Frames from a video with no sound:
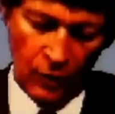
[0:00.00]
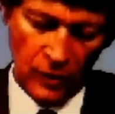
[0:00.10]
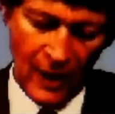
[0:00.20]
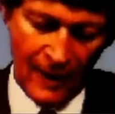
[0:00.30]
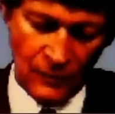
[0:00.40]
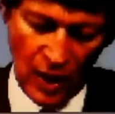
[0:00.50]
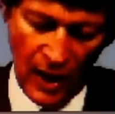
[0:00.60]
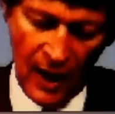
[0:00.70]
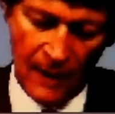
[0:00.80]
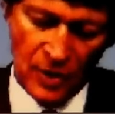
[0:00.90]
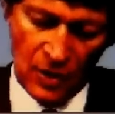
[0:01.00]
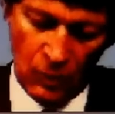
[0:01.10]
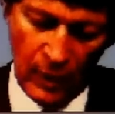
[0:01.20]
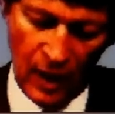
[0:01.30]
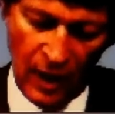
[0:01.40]
full-time jobs,
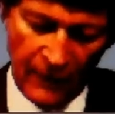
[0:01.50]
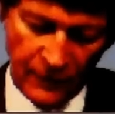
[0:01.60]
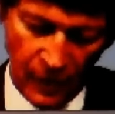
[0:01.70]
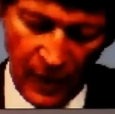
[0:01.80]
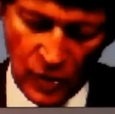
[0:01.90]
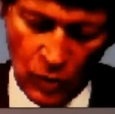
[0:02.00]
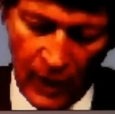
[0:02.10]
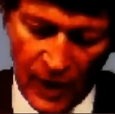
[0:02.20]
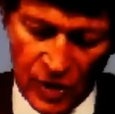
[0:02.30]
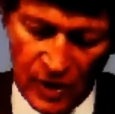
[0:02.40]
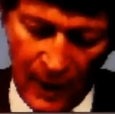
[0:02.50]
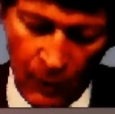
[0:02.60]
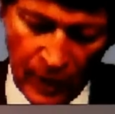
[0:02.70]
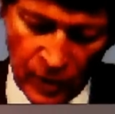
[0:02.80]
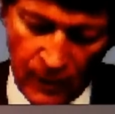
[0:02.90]
well, after graduation,
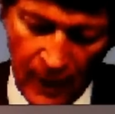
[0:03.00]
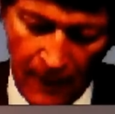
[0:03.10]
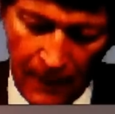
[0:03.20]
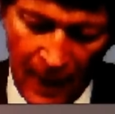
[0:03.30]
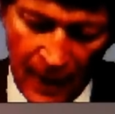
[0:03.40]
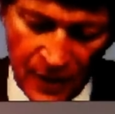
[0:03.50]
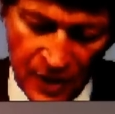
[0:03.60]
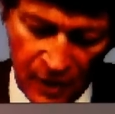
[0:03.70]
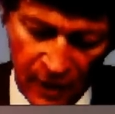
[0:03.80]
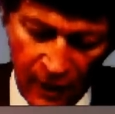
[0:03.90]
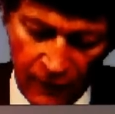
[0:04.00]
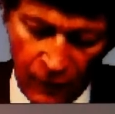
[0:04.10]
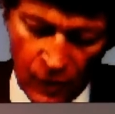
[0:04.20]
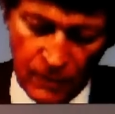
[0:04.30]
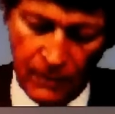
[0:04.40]
I went to Wright-Patterson Air
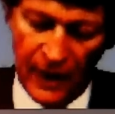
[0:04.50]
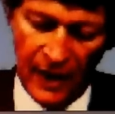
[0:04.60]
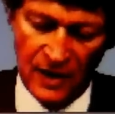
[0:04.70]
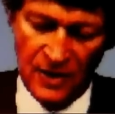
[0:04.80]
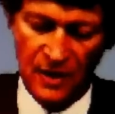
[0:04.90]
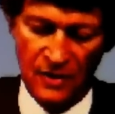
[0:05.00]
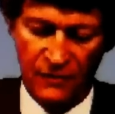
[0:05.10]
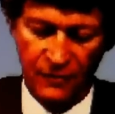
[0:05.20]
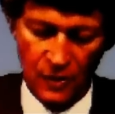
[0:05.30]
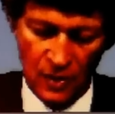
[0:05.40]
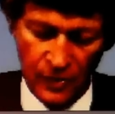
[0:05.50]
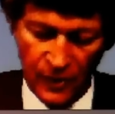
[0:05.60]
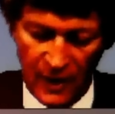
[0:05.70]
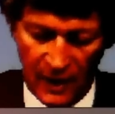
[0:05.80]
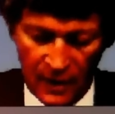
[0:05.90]
Force Base as a first
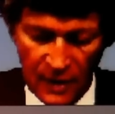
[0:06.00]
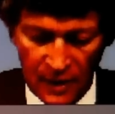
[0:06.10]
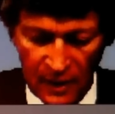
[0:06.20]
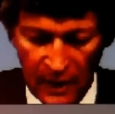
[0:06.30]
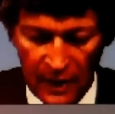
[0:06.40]
lieutenant